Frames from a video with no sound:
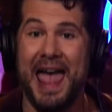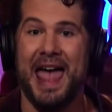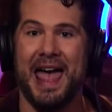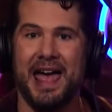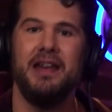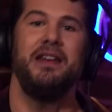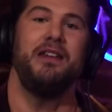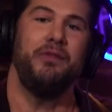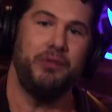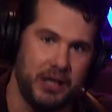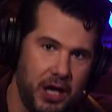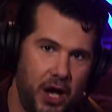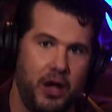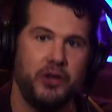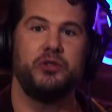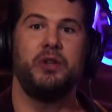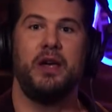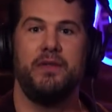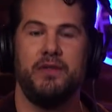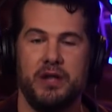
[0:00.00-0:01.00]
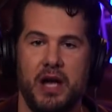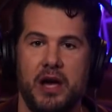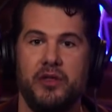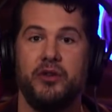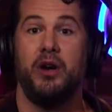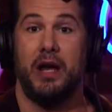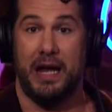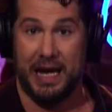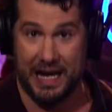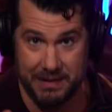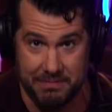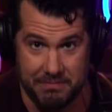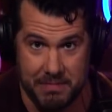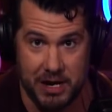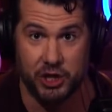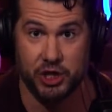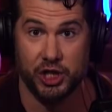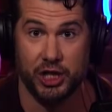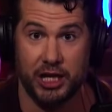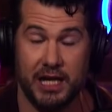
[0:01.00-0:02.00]
And we also have another in
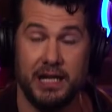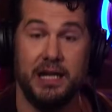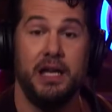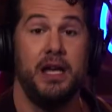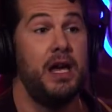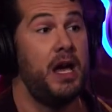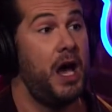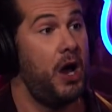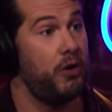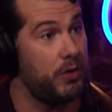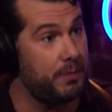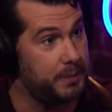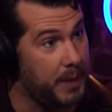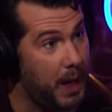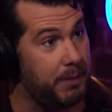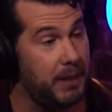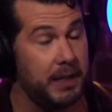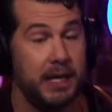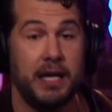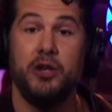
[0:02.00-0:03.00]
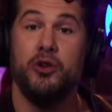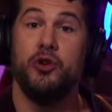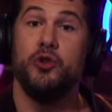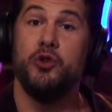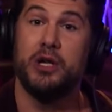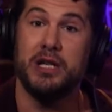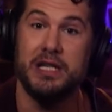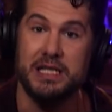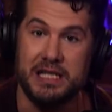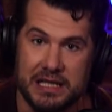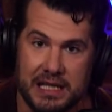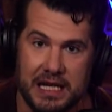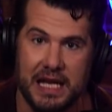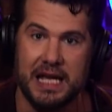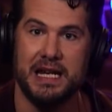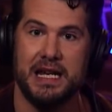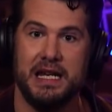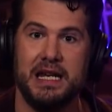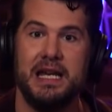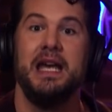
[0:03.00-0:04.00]
Michigan, a Republican who
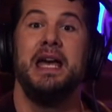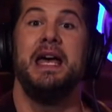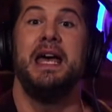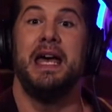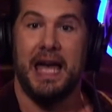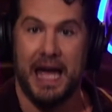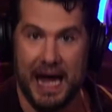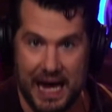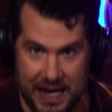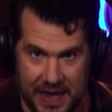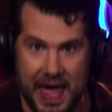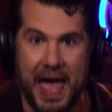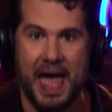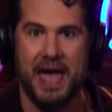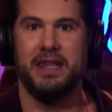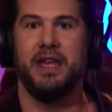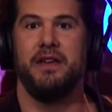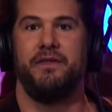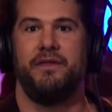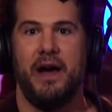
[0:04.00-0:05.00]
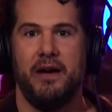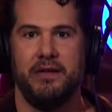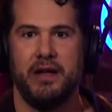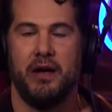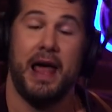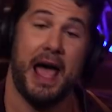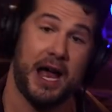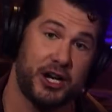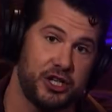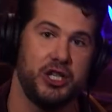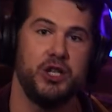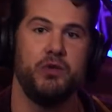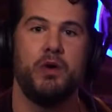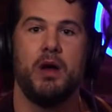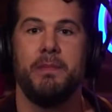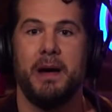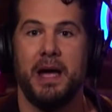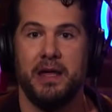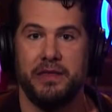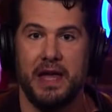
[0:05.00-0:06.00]
conceded. And then they found out, actually, you
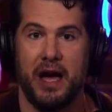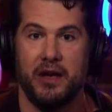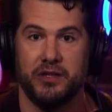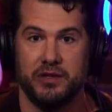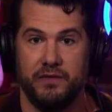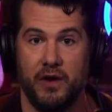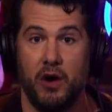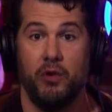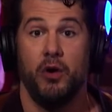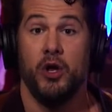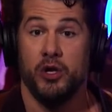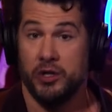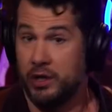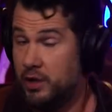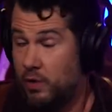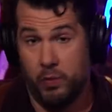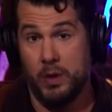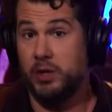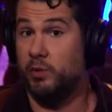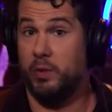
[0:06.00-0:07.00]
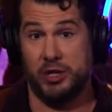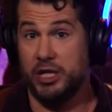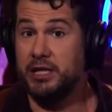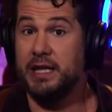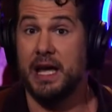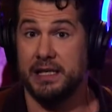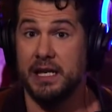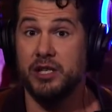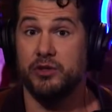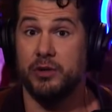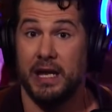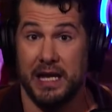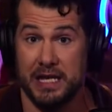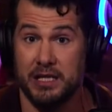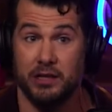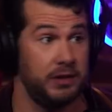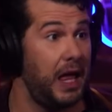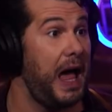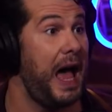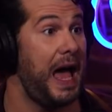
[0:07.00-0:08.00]
won by 1,000 votes, which in that district is
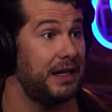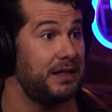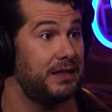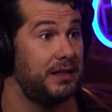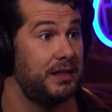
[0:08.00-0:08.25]
a lot.